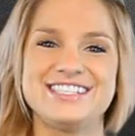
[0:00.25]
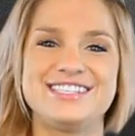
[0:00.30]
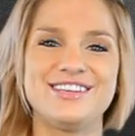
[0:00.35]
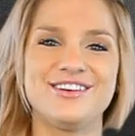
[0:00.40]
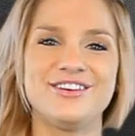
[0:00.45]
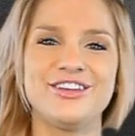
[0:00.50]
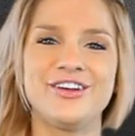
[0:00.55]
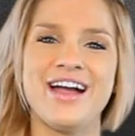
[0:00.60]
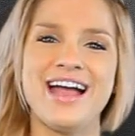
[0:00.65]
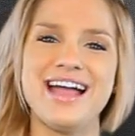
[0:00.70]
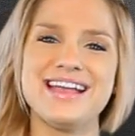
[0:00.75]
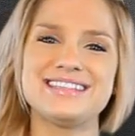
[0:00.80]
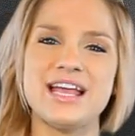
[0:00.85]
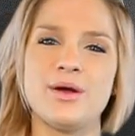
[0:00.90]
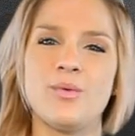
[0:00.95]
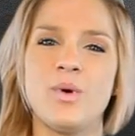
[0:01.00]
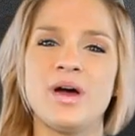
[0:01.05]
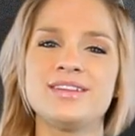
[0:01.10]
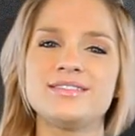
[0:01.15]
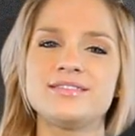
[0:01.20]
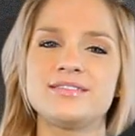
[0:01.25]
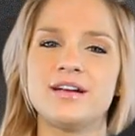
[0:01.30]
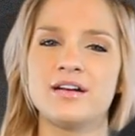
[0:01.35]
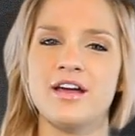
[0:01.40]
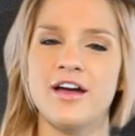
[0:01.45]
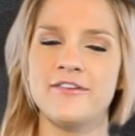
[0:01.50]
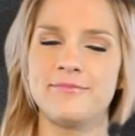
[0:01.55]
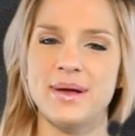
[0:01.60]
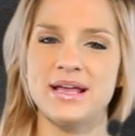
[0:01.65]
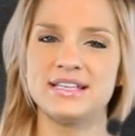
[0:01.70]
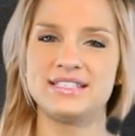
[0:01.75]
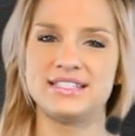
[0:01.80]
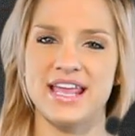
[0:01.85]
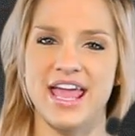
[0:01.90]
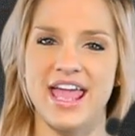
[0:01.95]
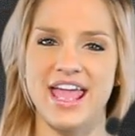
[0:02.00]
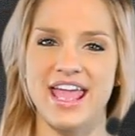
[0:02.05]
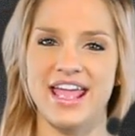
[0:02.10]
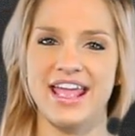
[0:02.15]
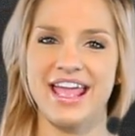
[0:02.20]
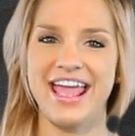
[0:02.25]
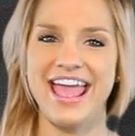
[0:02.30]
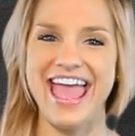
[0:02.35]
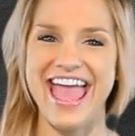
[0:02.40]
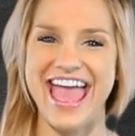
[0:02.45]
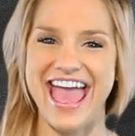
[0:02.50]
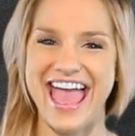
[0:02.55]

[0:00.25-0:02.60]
So you guys, I wanna start off by saying,